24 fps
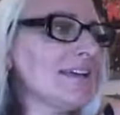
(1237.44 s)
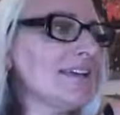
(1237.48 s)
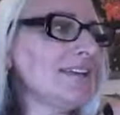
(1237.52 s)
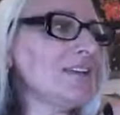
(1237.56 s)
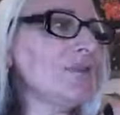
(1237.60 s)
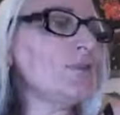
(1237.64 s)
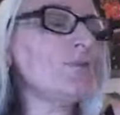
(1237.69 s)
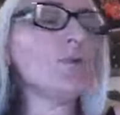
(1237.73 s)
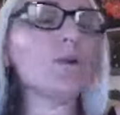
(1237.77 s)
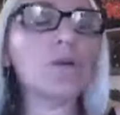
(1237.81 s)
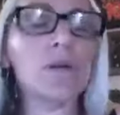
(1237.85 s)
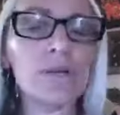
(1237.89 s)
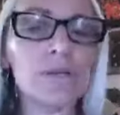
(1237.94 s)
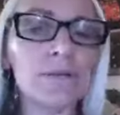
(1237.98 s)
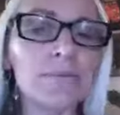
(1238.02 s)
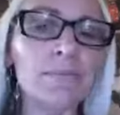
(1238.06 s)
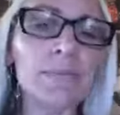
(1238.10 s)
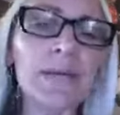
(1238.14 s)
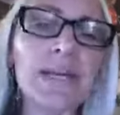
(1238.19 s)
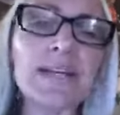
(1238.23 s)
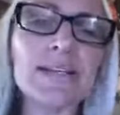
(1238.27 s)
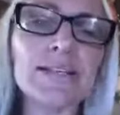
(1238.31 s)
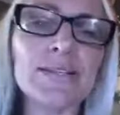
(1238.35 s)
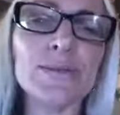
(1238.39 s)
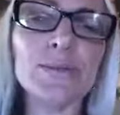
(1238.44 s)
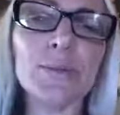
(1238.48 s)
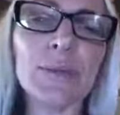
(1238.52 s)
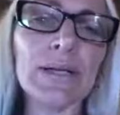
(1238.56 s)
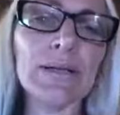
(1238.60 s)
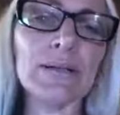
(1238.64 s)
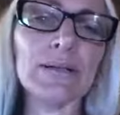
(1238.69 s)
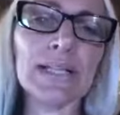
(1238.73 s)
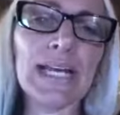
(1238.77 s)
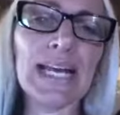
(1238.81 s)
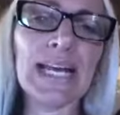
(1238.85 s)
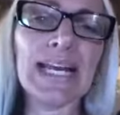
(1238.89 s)
you couldn't meet a
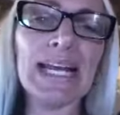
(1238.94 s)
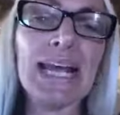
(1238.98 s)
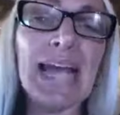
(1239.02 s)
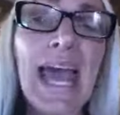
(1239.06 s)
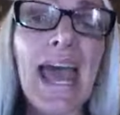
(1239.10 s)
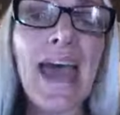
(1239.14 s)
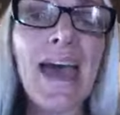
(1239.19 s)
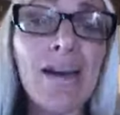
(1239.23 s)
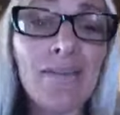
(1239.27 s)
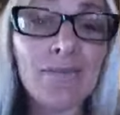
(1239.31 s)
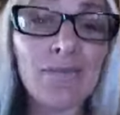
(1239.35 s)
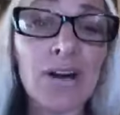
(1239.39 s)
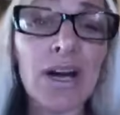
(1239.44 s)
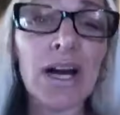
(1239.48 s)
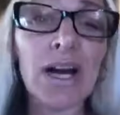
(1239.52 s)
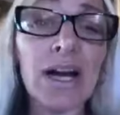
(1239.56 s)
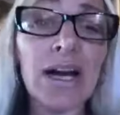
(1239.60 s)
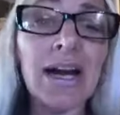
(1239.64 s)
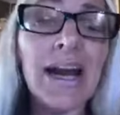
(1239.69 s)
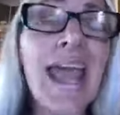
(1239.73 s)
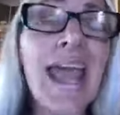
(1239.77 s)
sweeter lady ever.